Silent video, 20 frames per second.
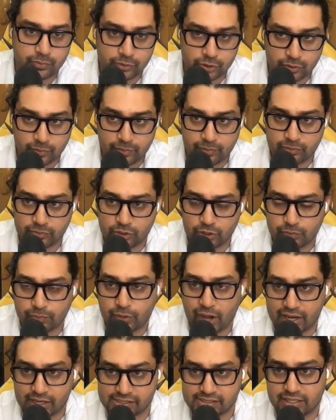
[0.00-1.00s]
you know you're
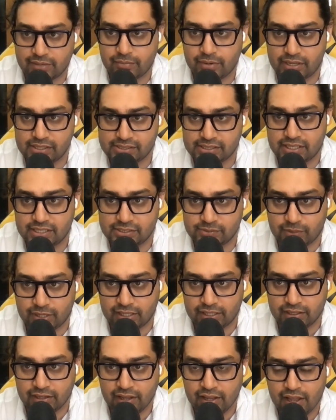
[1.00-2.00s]
practicing medicine as
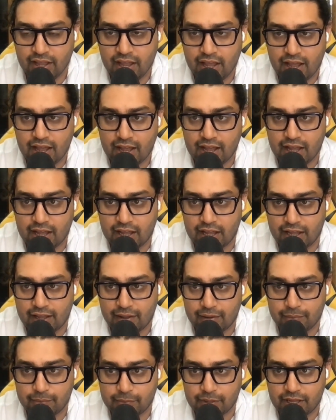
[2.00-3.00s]
well.
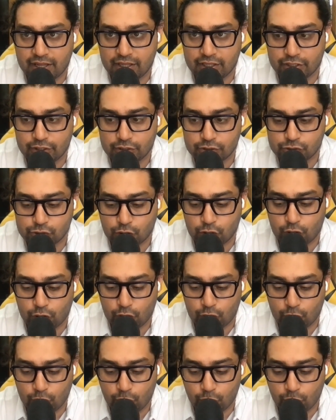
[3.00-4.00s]
Uh, so,